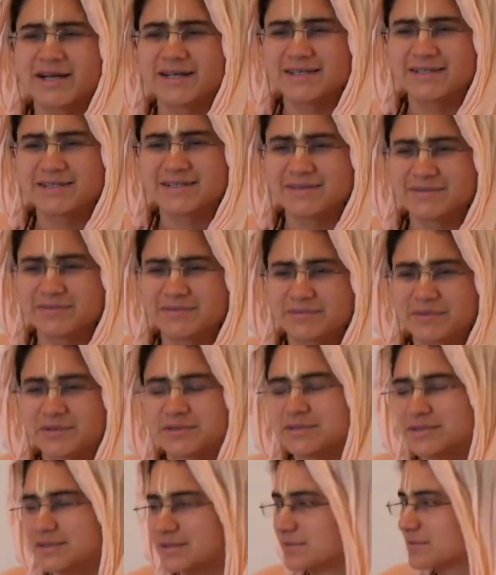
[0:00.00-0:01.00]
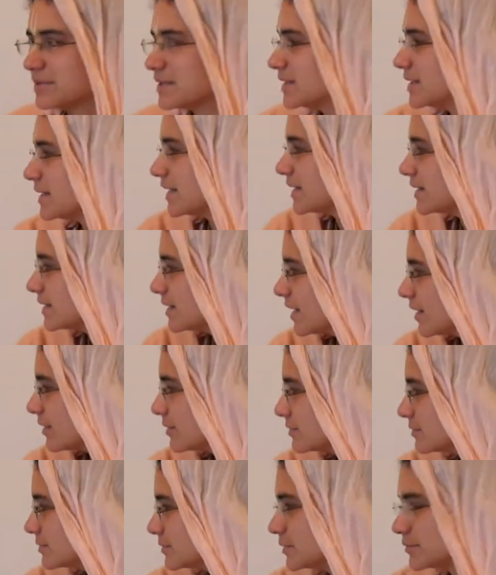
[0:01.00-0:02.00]
a different... Well, it's a bit late
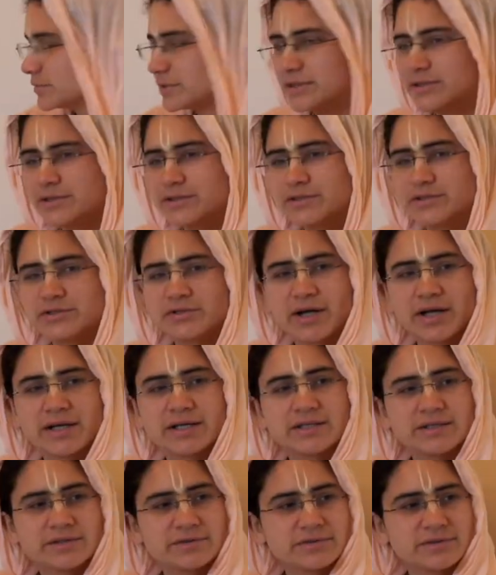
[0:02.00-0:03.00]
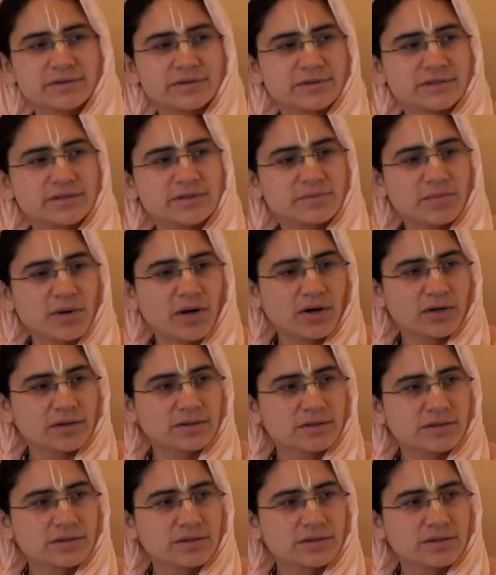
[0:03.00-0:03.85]
now, but we could try a different spot.